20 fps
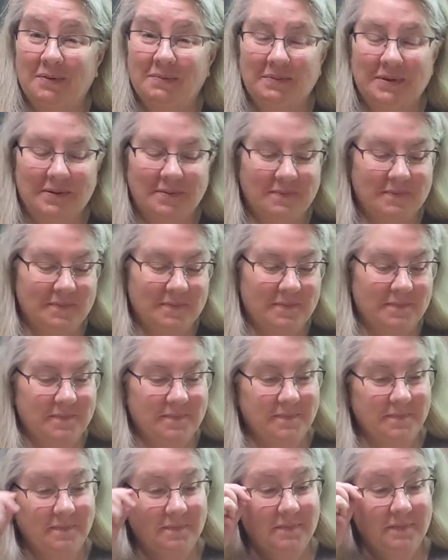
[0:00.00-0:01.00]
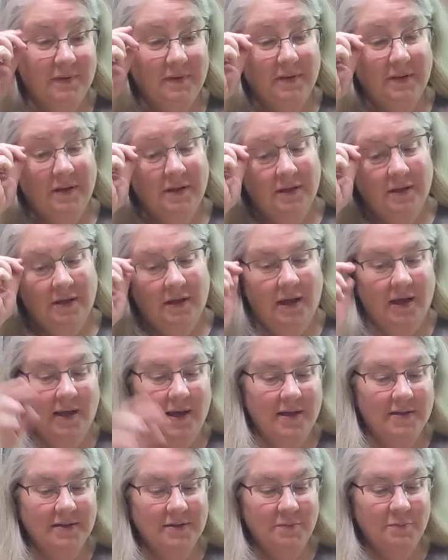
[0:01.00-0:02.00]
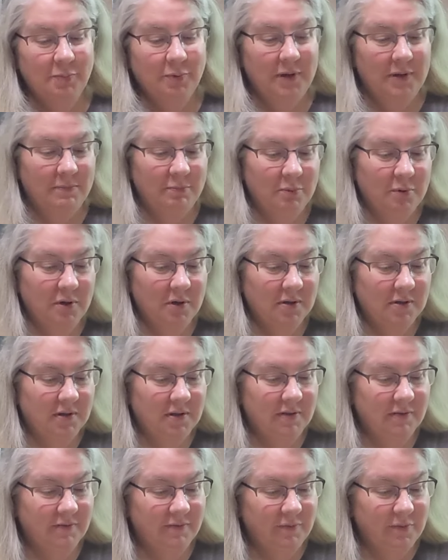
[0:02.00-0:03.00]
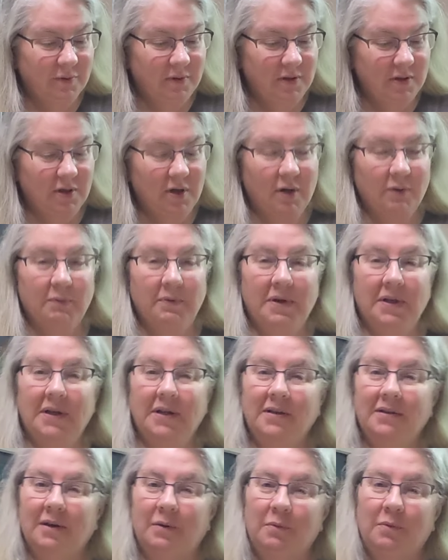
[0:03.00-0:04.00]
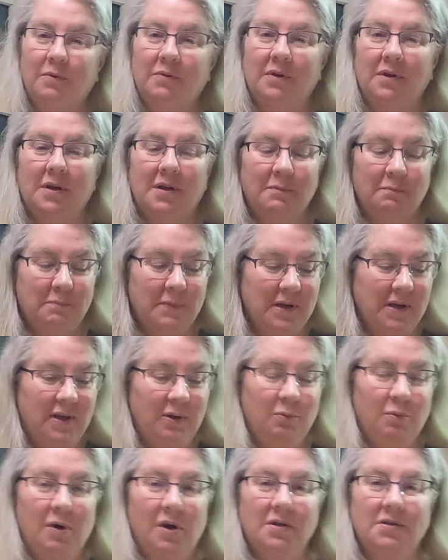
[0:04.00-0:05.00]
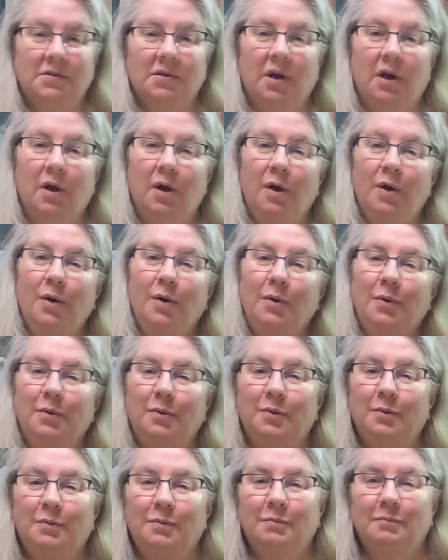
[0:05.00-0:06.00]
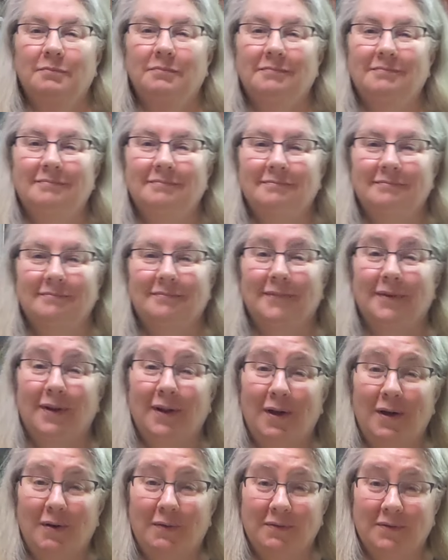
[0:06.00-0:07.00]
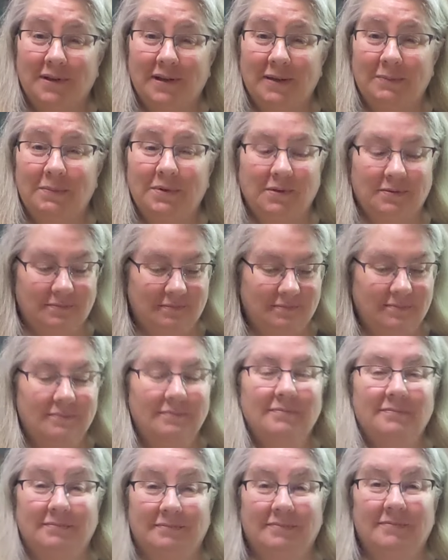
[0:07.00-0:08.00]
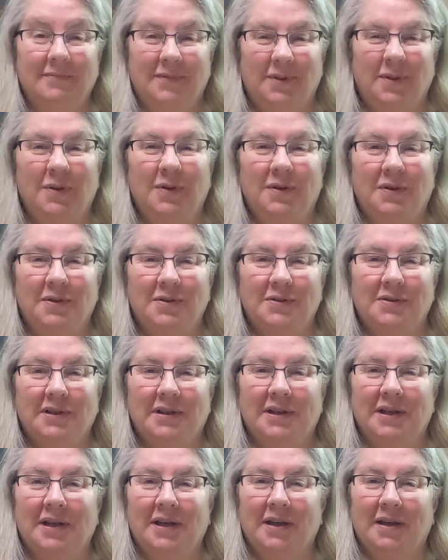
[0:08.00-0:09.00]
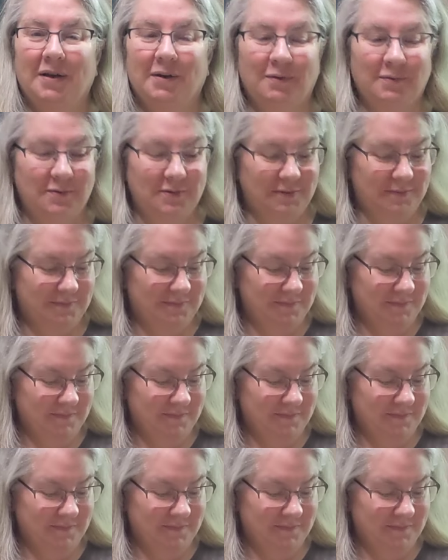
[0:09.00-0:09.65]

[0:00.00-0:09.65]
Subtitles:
with me. I got some prep work done for you already. I won't make you watch the whole long thing, but you'll understand how it goes.